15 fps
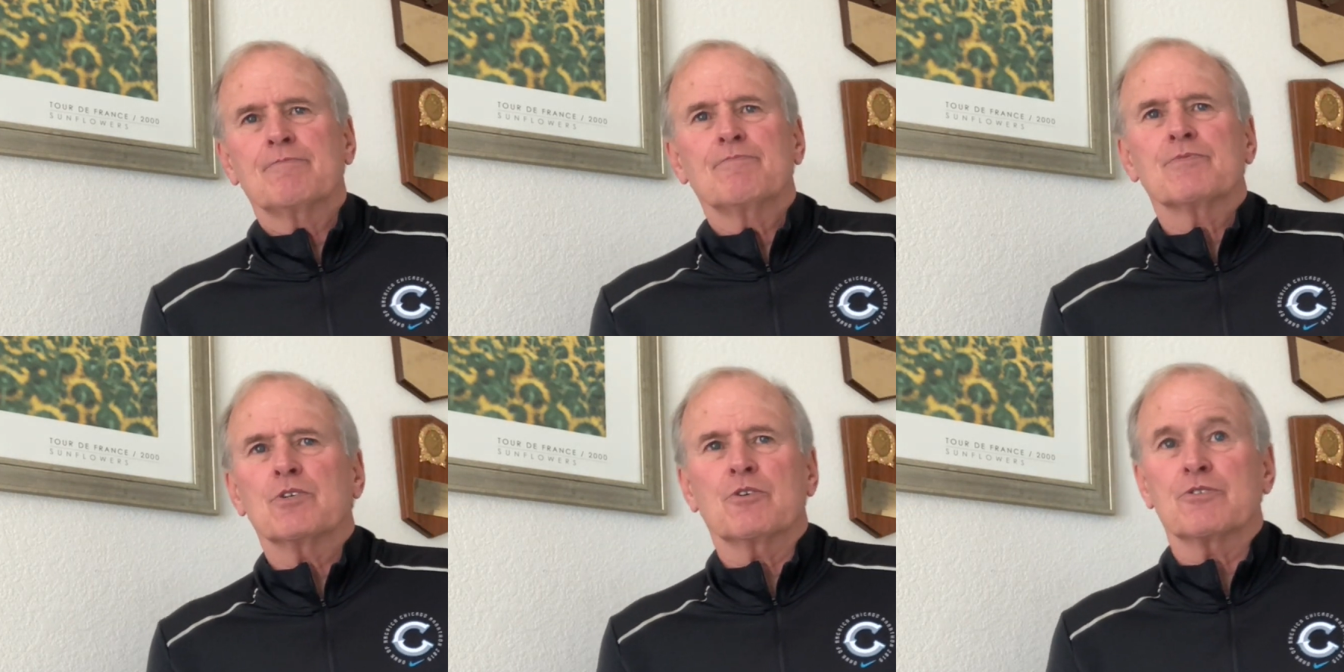
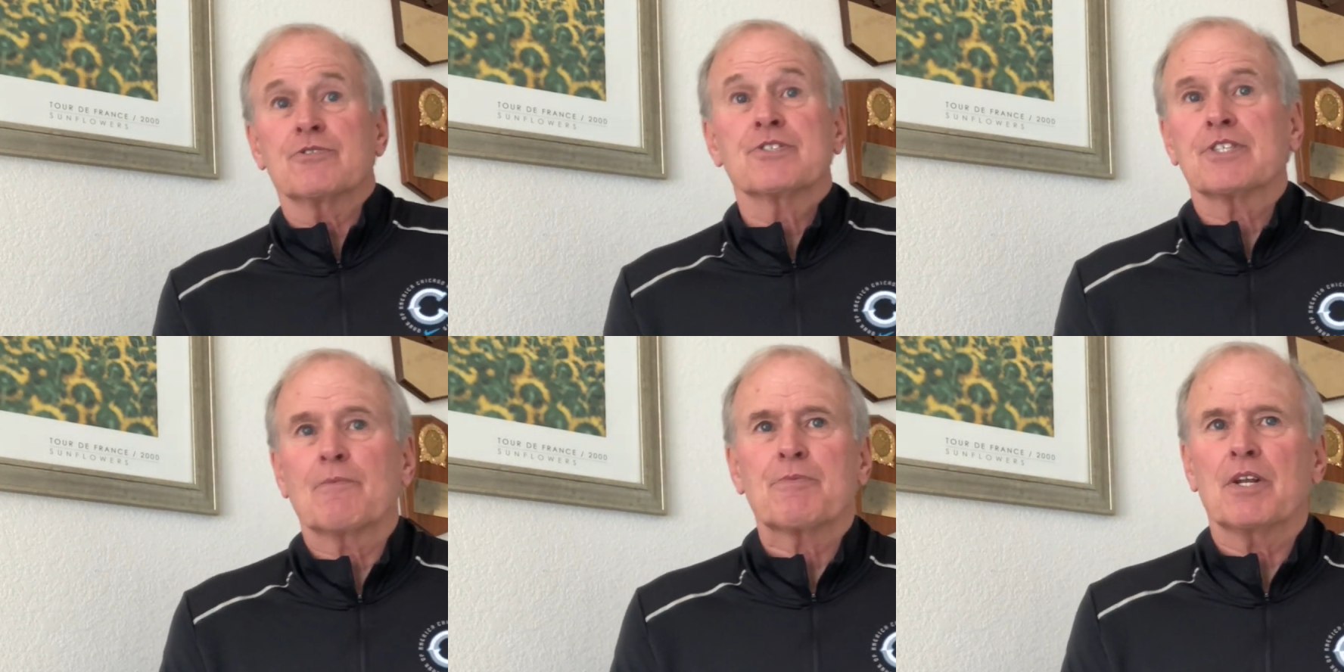or
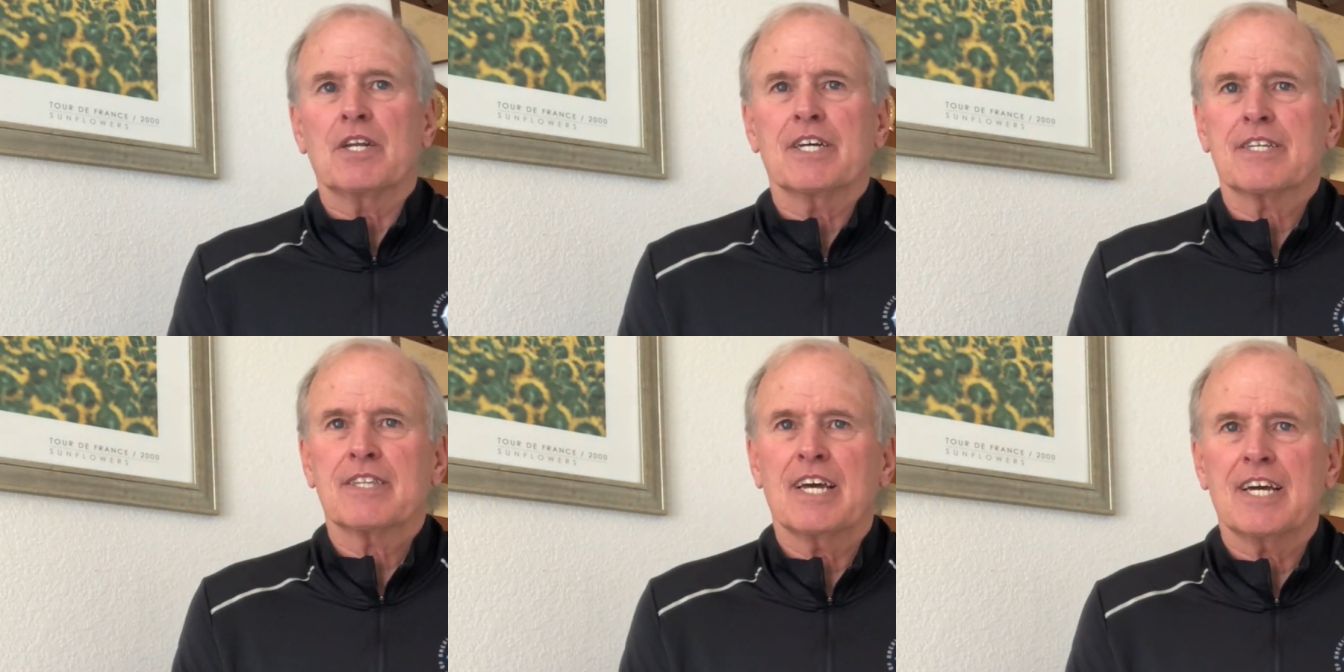something
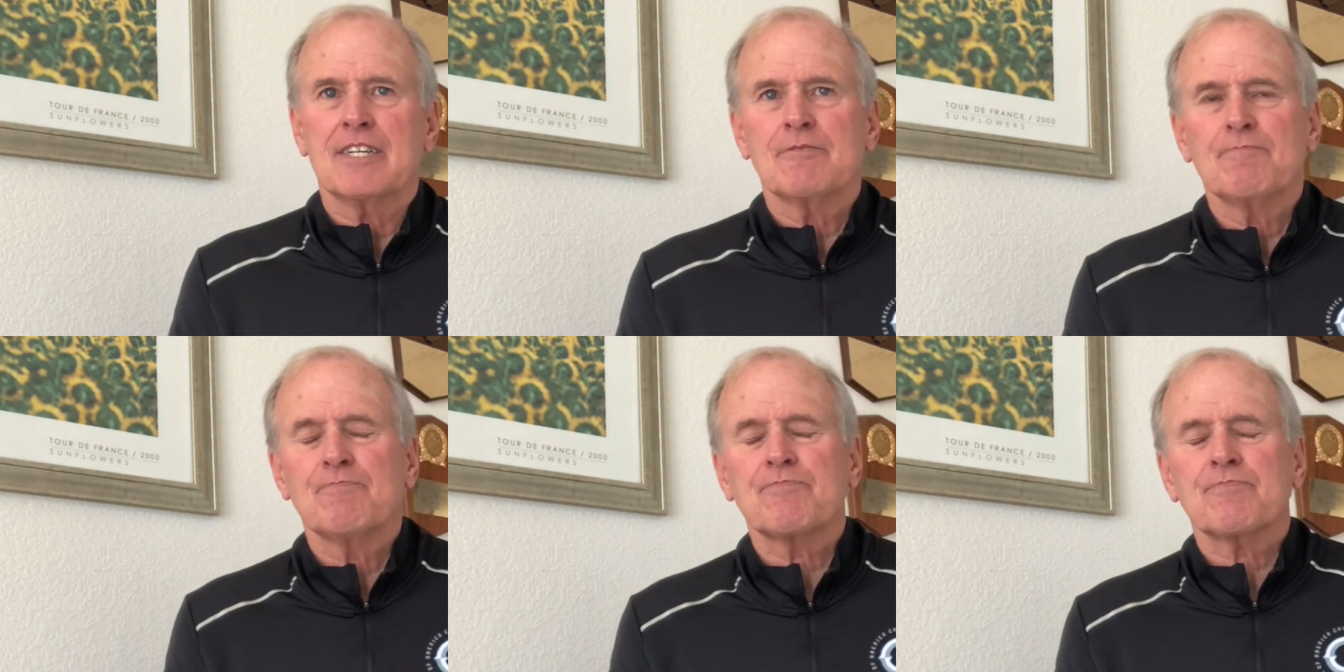like that.
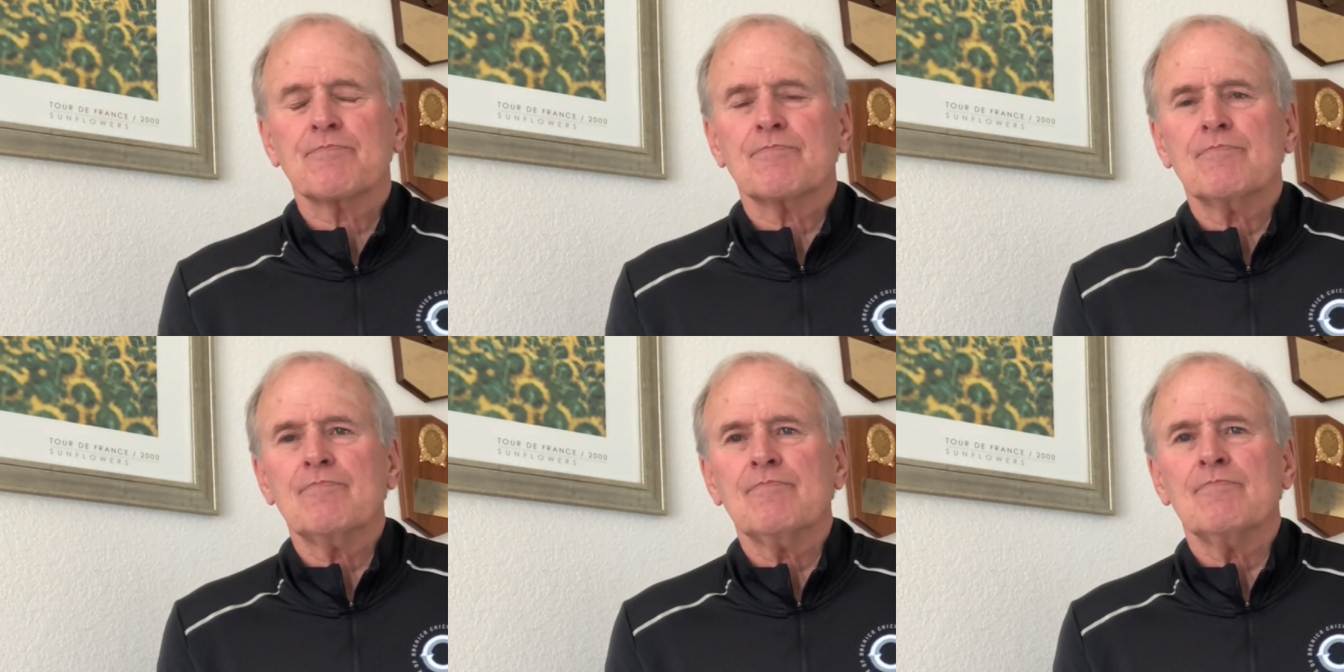
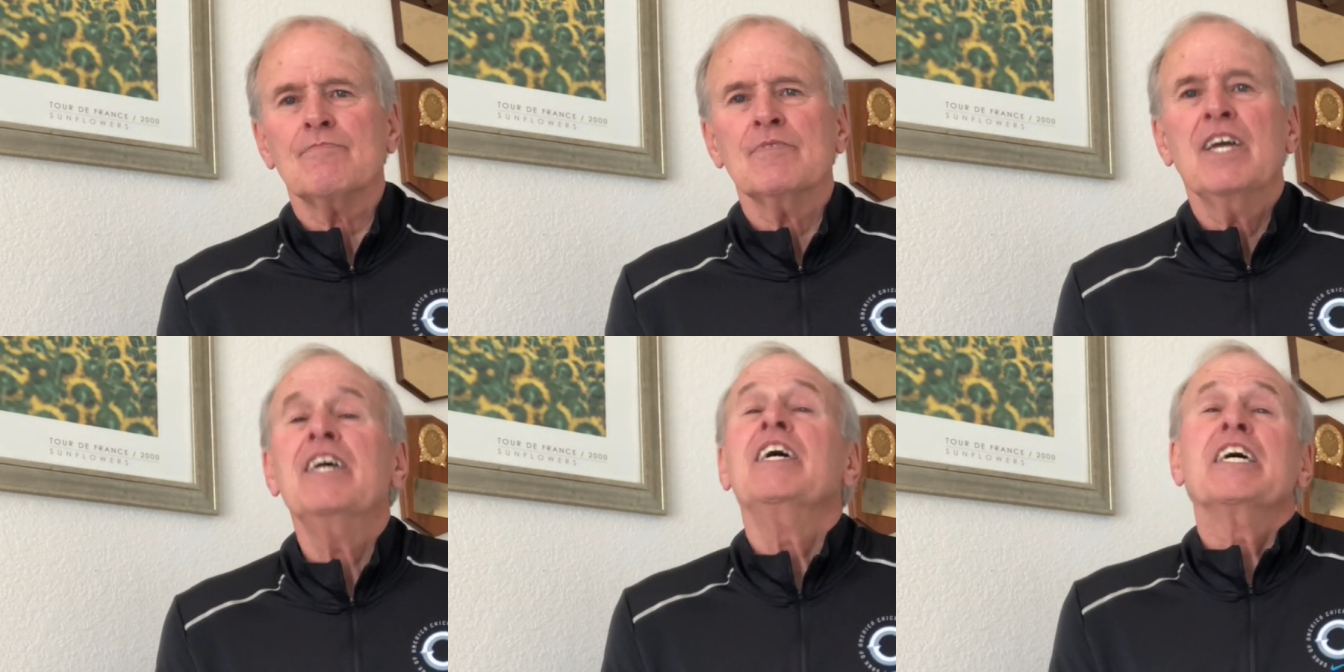
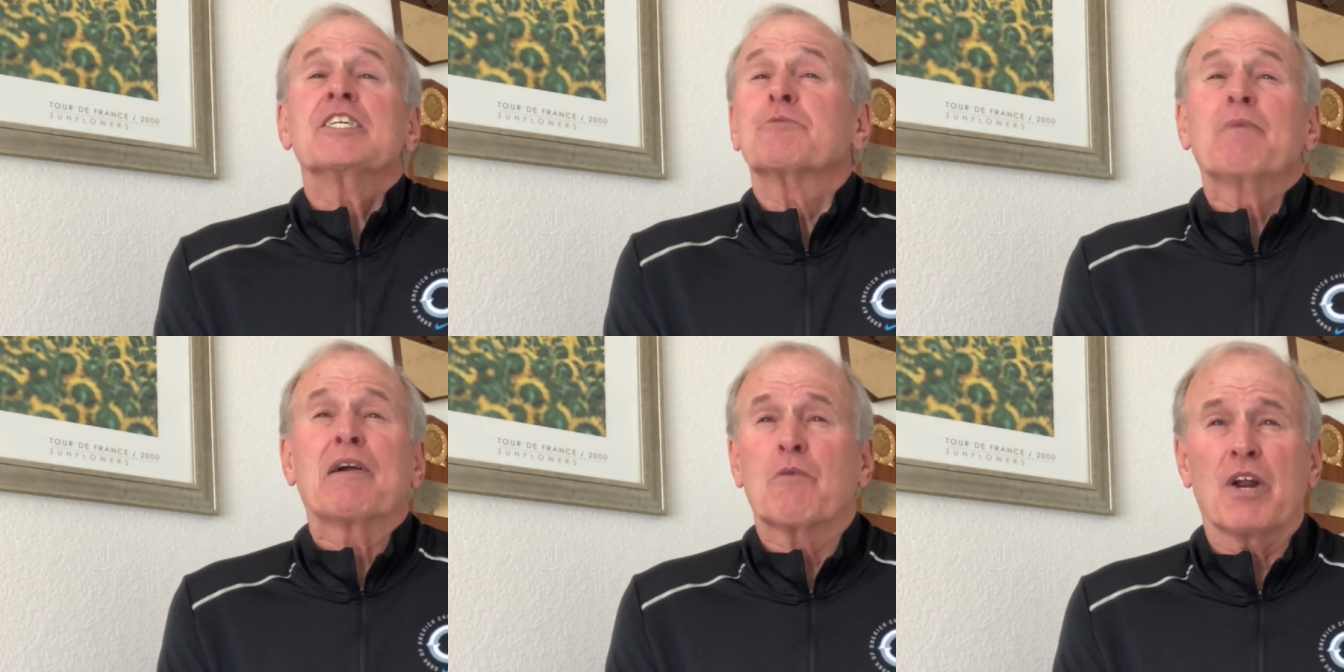As
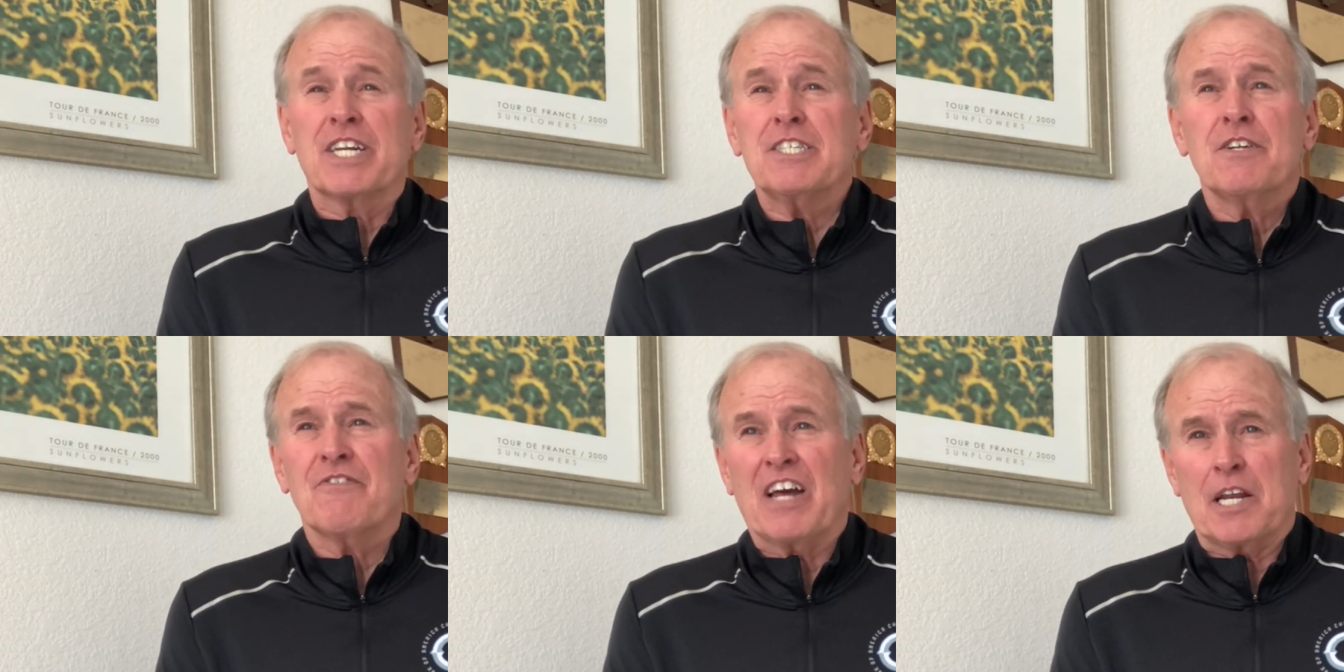my running
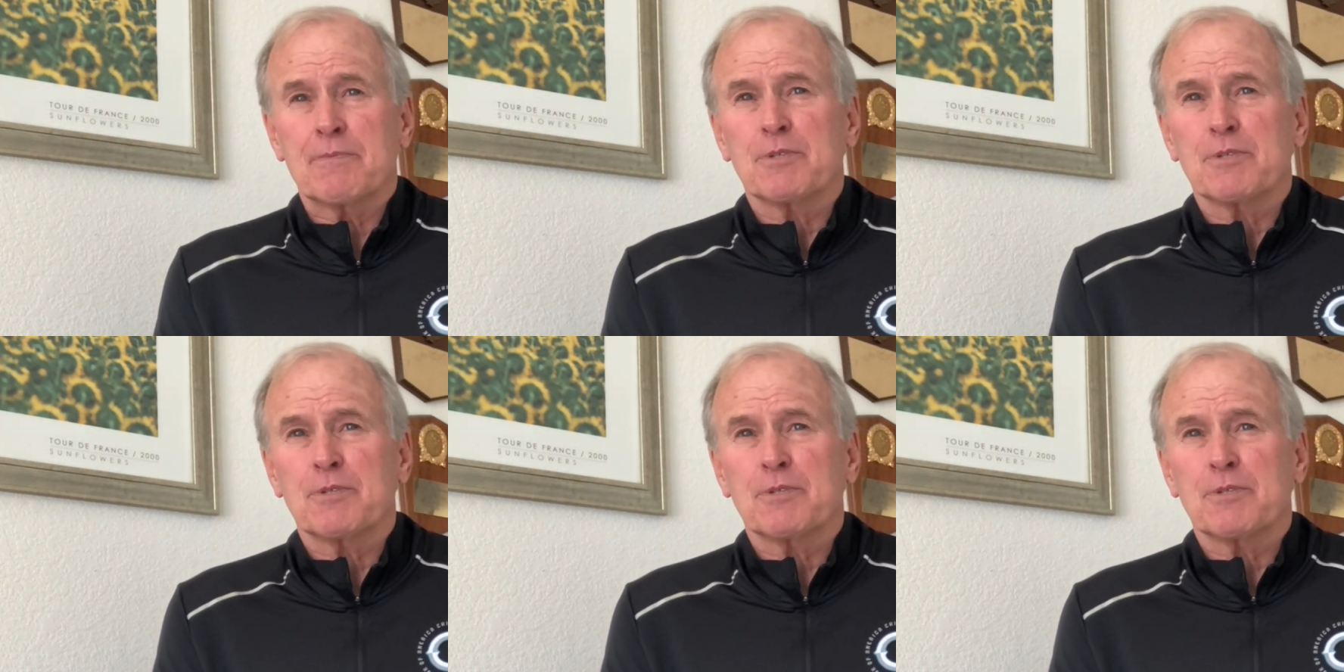developed